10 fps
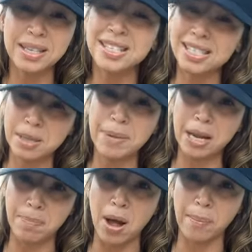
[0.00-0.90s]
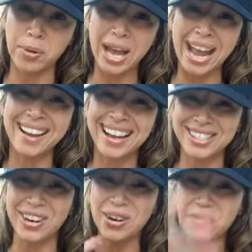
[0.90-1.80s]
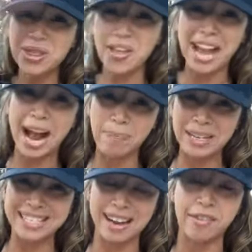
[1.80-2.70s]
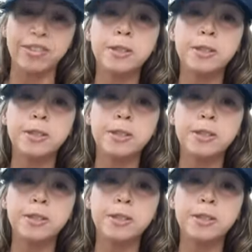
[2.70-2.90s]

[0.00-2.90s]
This is the big bomb, okay? I started with all the happy stuff.